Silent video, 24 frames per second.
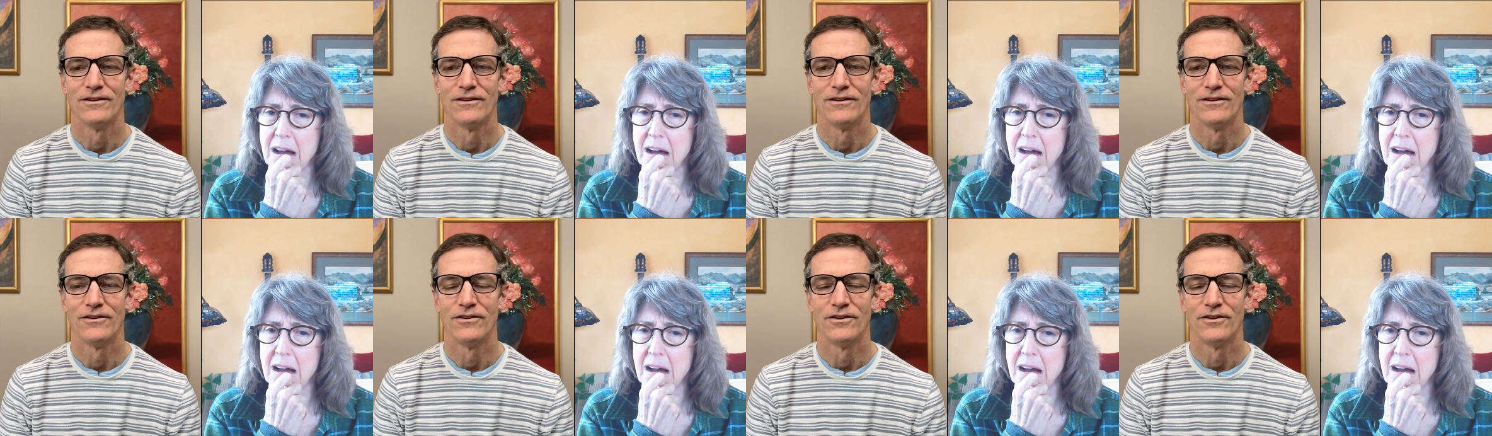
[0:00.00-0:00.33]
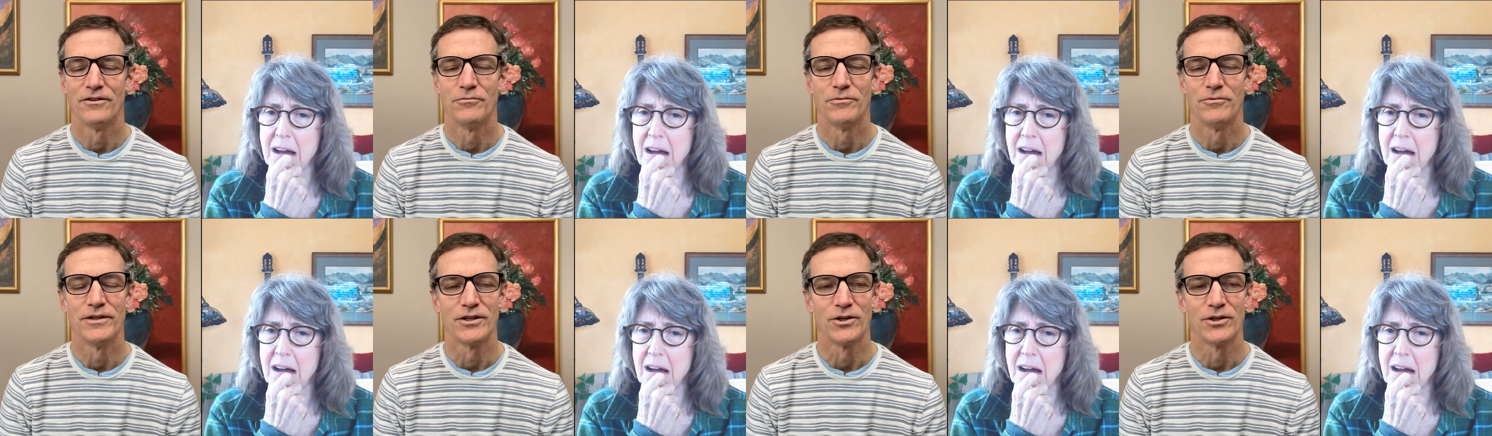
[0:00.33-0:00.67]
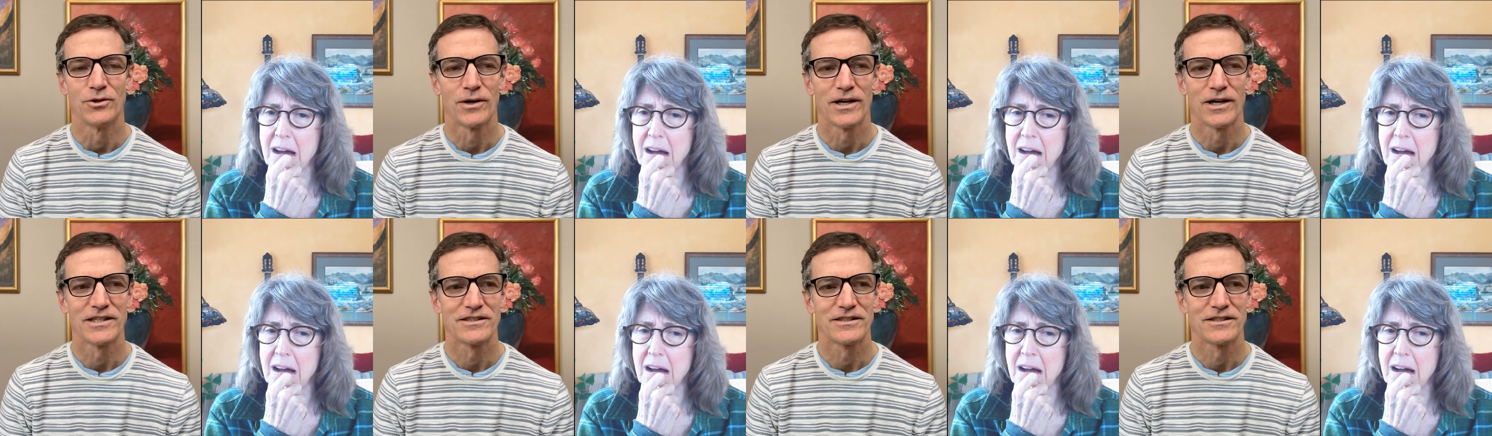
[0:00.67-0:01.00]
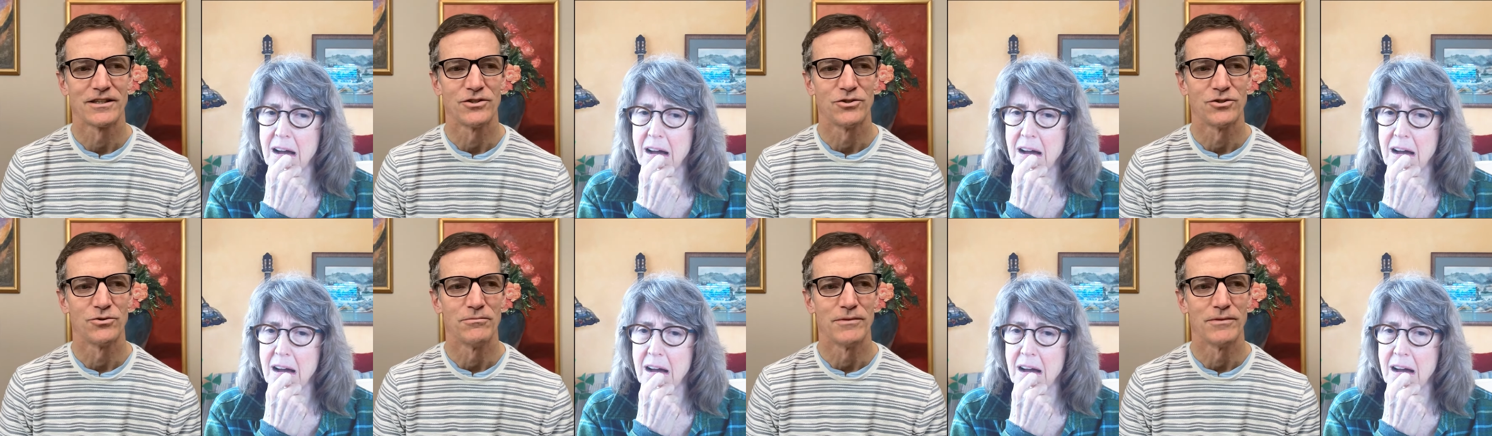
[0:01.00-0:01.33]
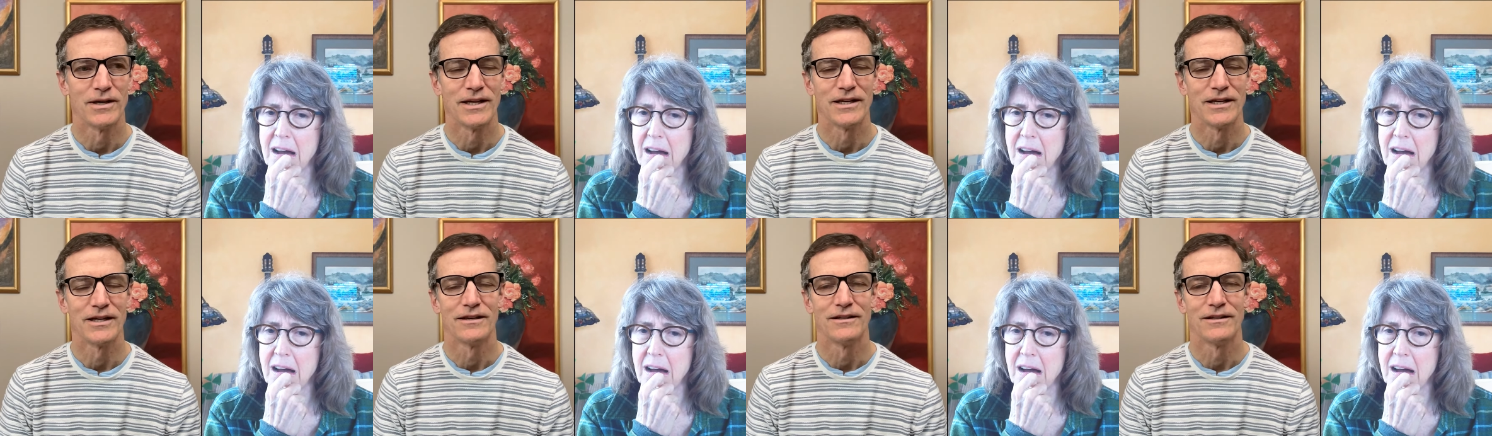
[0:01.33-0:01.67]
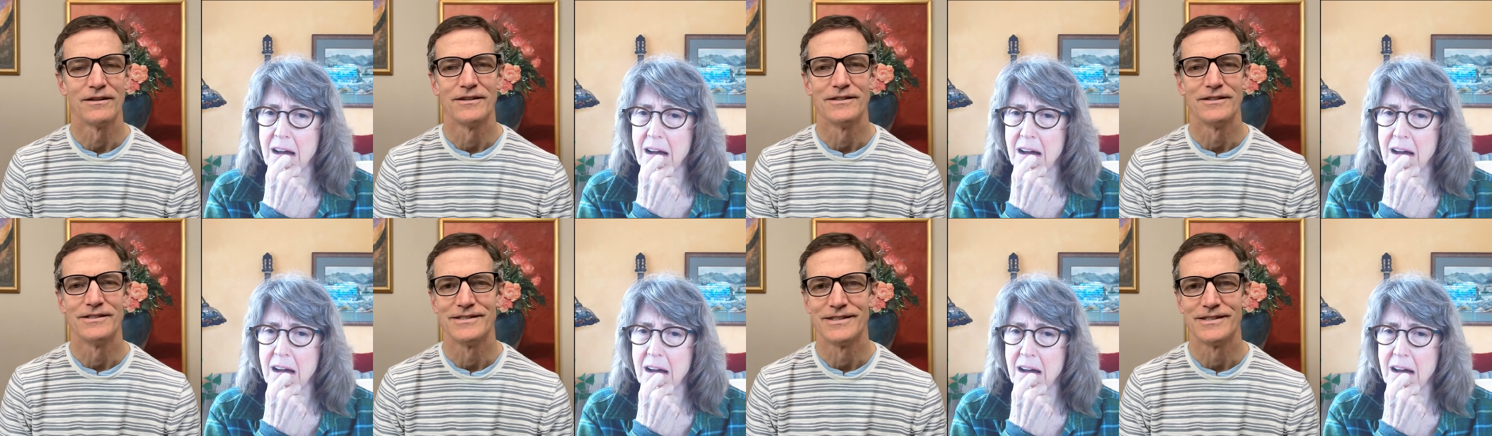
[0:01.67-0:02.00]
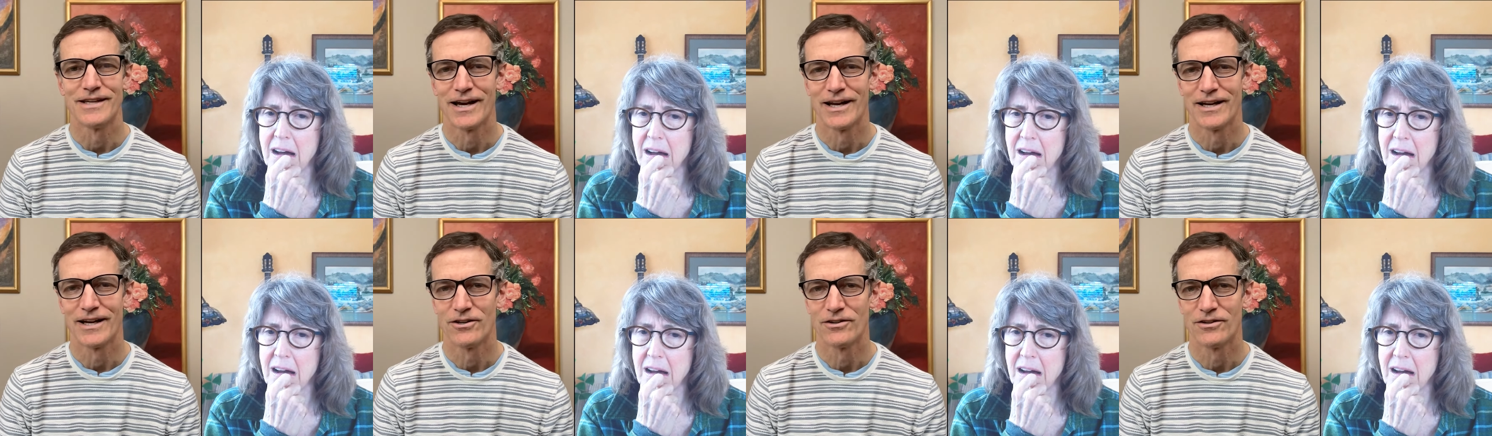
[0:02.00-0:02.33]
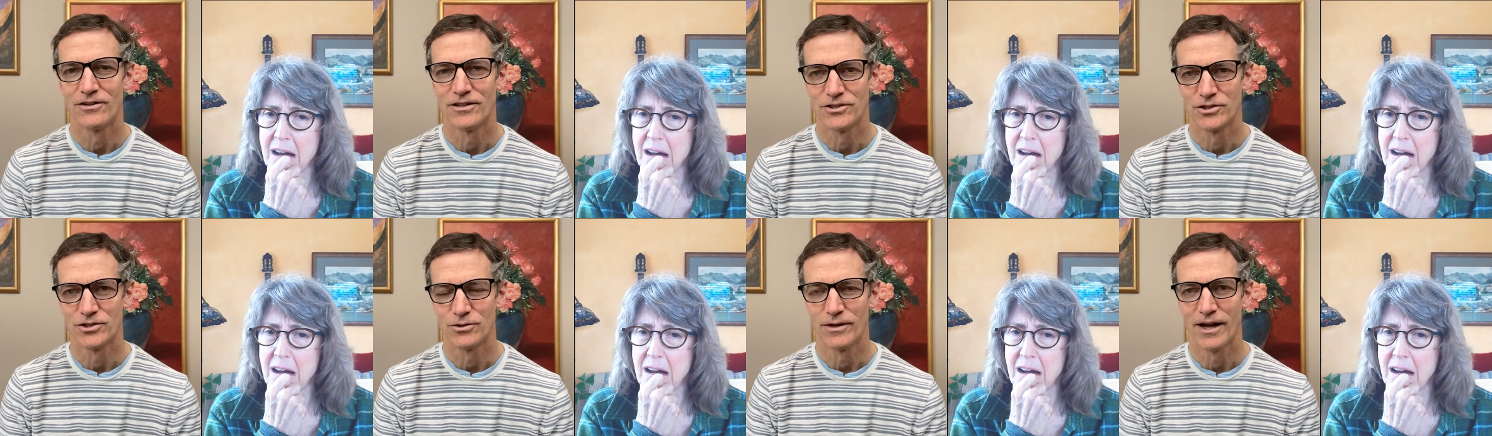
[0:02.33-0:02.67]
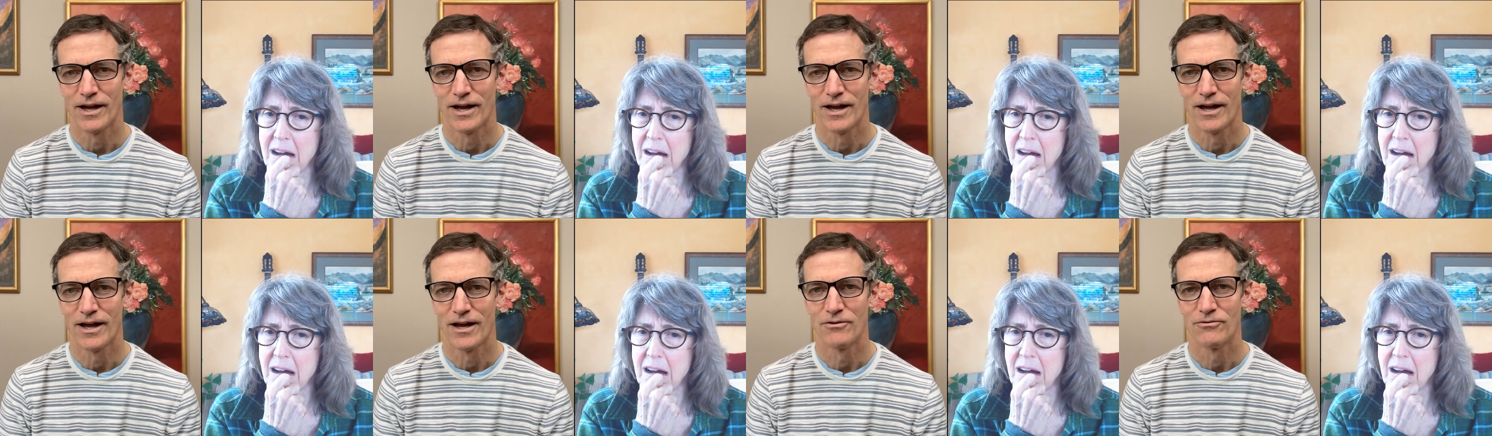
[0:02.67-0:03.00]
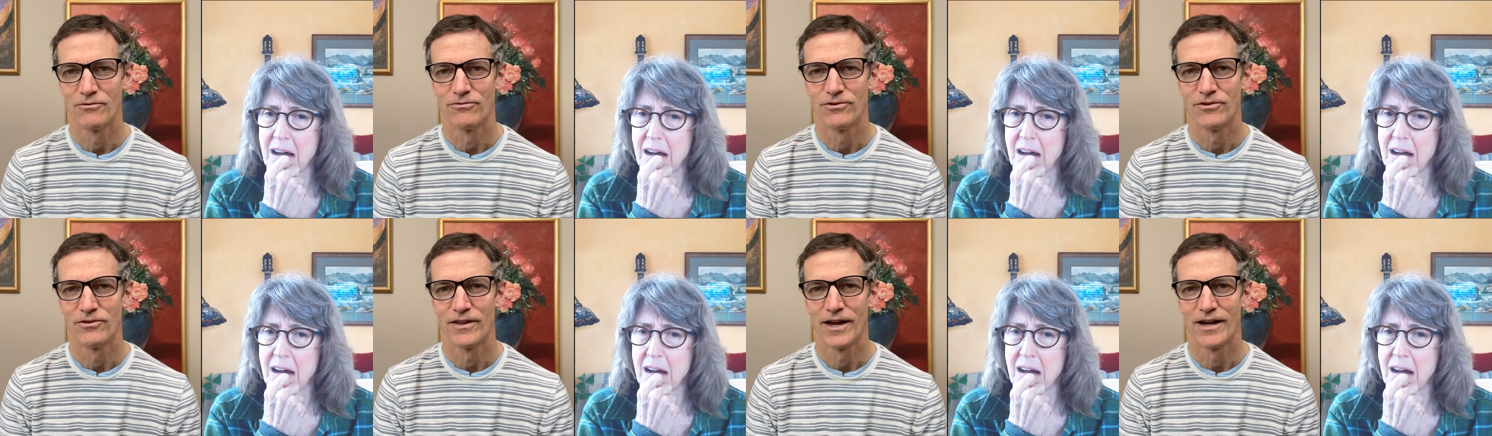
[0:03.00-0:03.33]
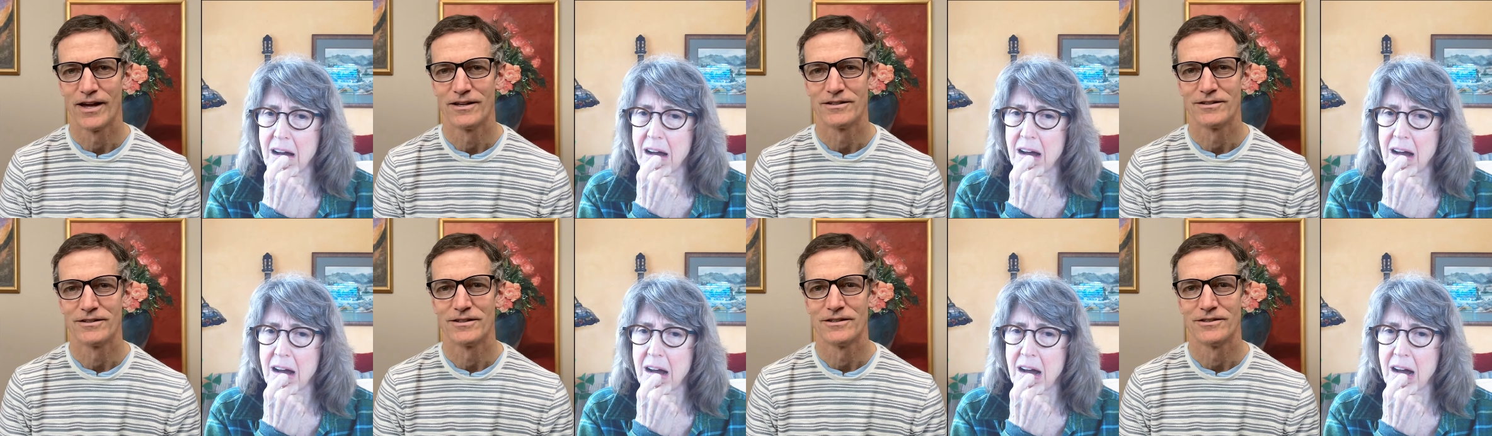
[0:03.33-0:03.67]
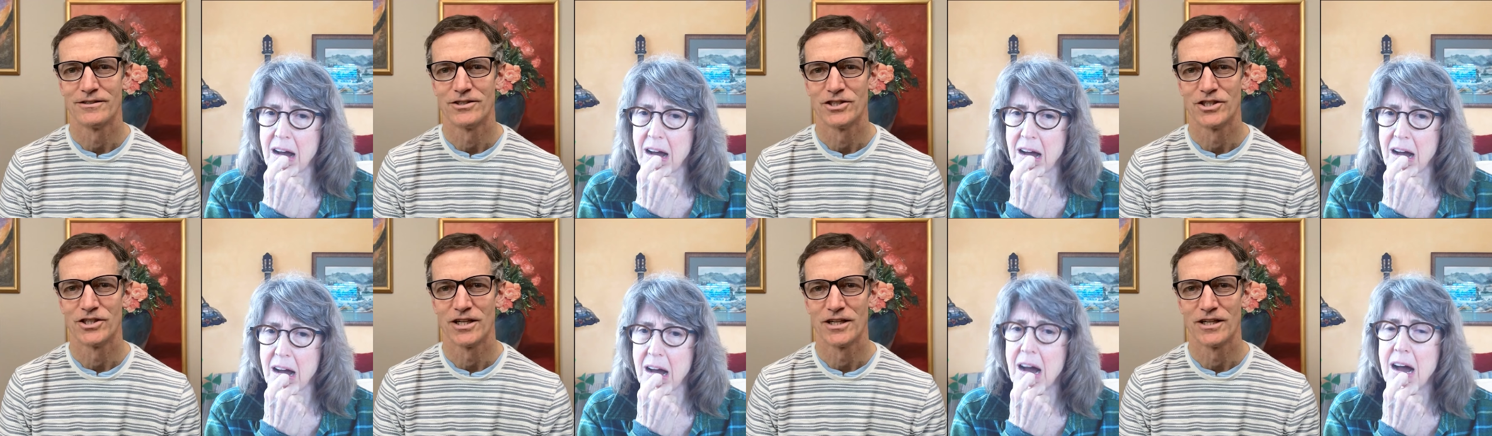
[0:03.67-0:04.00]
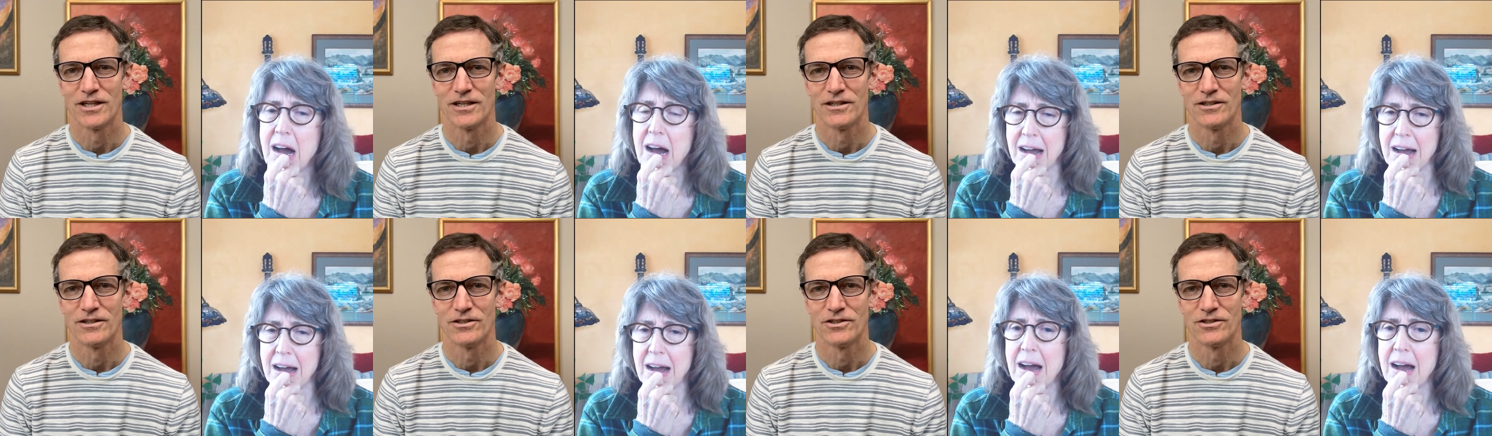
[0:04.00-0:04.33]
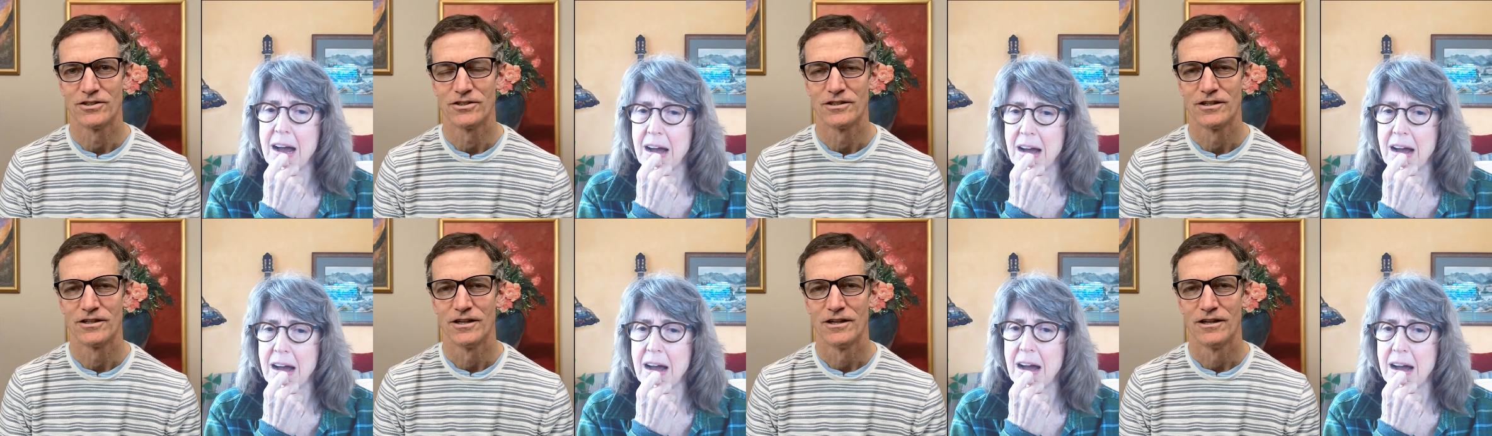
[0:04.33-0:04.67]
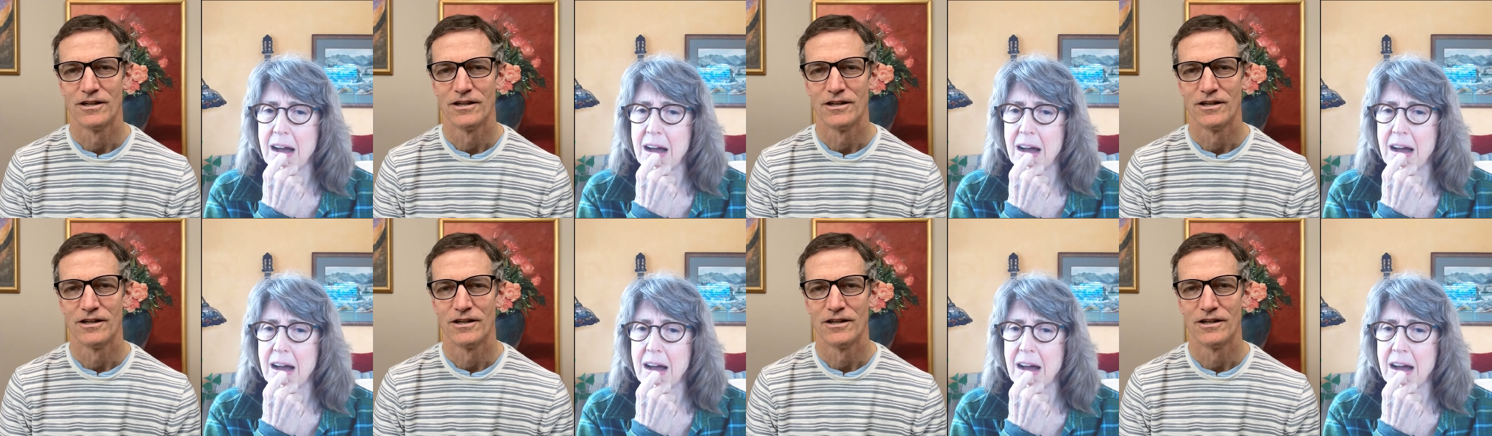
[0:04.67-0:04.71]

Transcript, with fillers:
Speaker 1: the request that you made, the desire that you have for that to change?